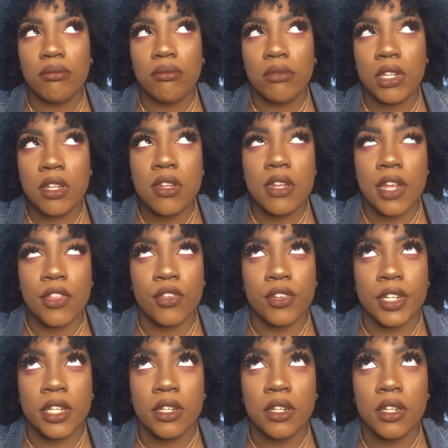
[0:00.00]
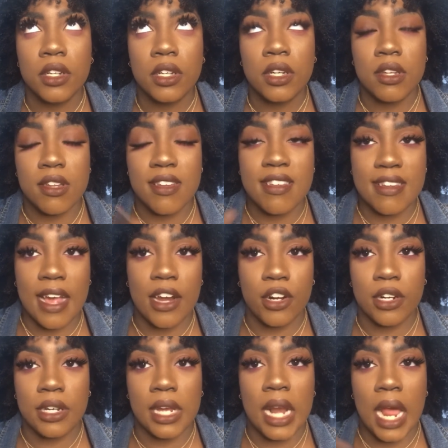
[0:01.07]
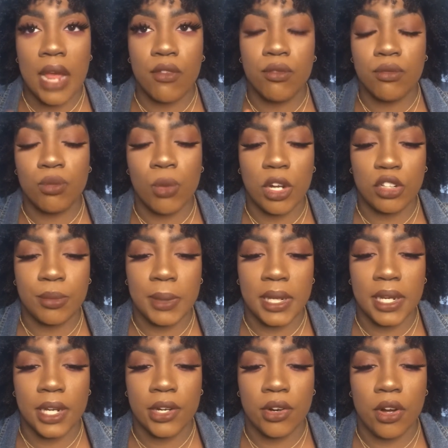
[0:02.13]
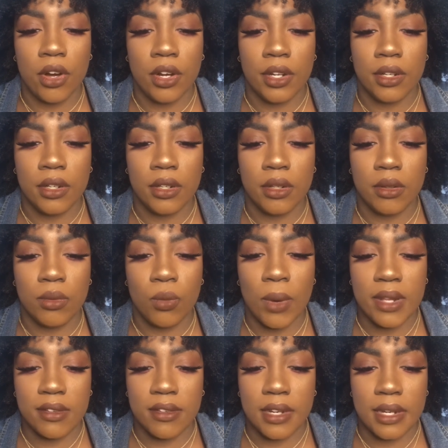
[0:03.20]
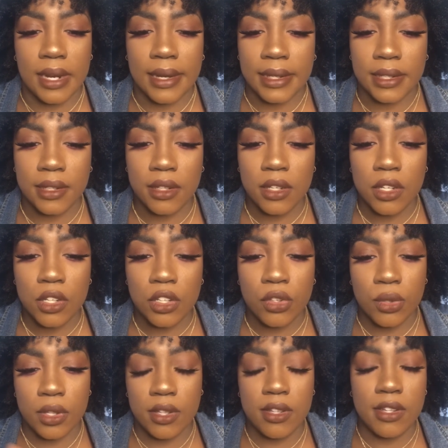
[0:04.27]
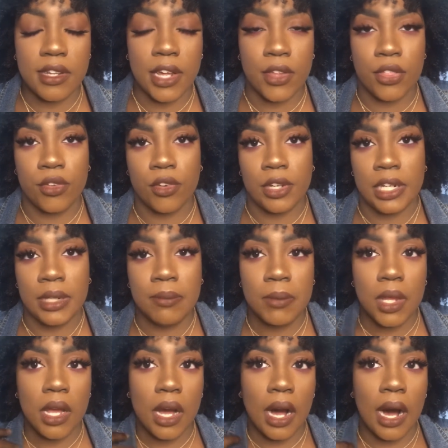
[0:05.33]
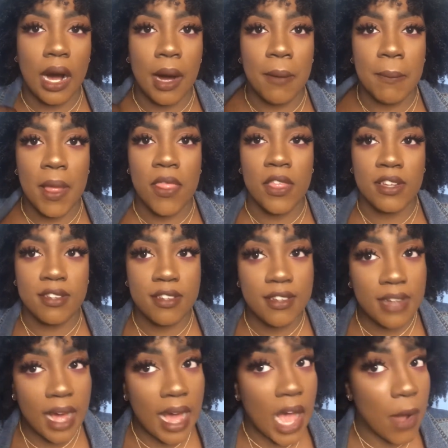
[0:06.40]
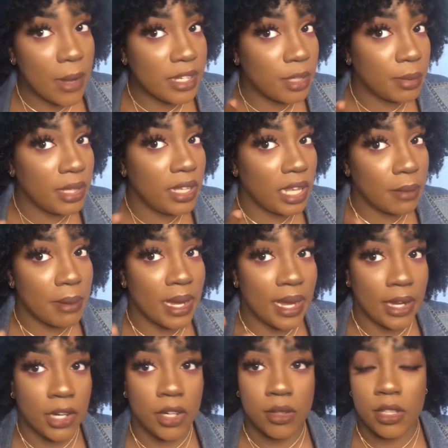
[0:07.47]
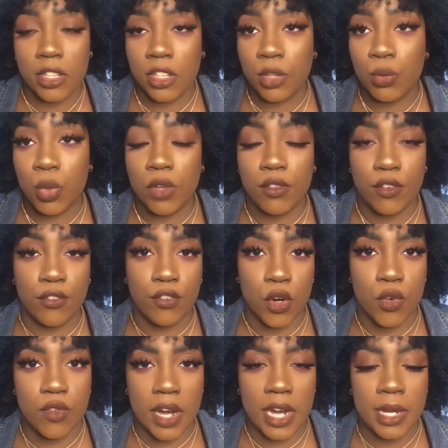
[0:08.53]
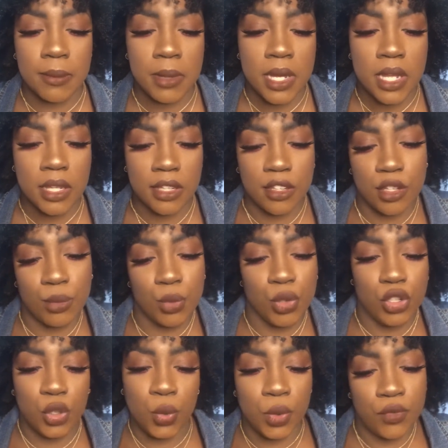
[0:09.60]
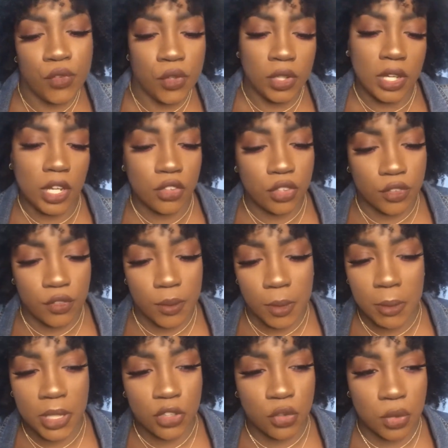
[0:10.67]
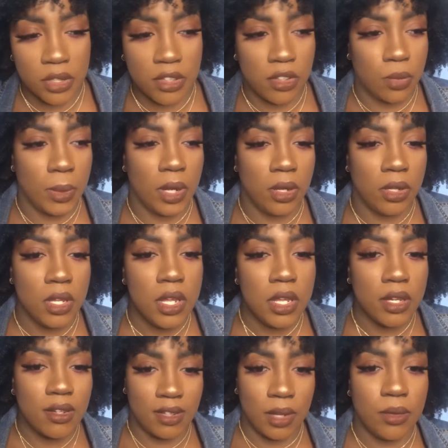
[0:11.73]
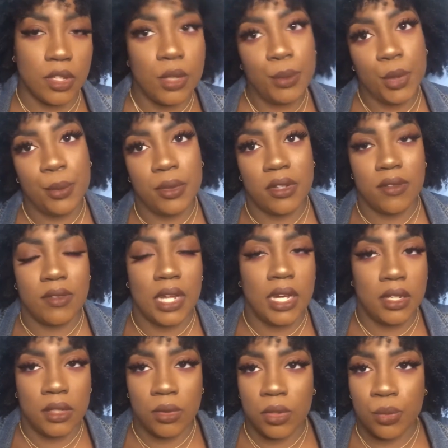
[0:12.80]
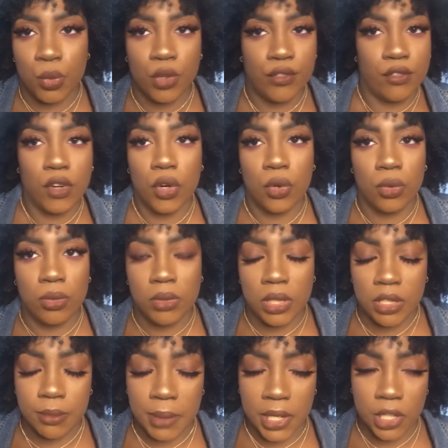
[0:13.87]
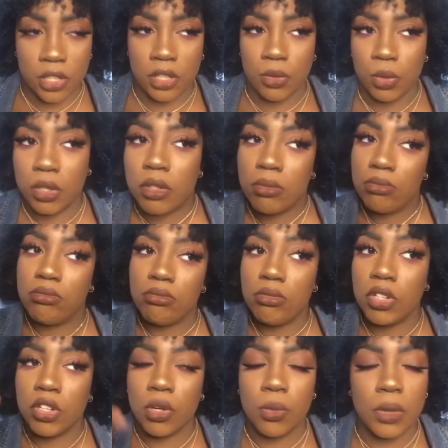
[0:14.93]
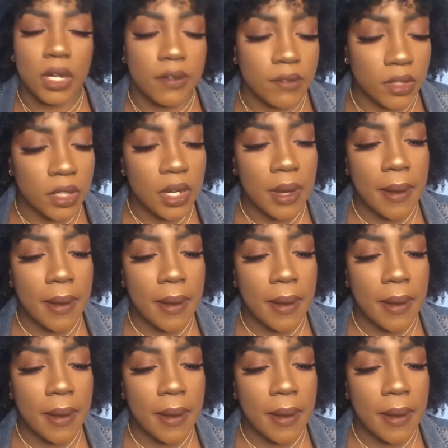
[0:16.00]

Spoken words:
This is day 3 because it's Saturday, and I washed my hair on Wednesday night. So this is day 3. This is not how I typically like my hair. This is more of a fro vibe. This is more do it for the culture from the Mane Choice as well, because that was the purpose of that. It was more fro inspired. It was, you know, whatever.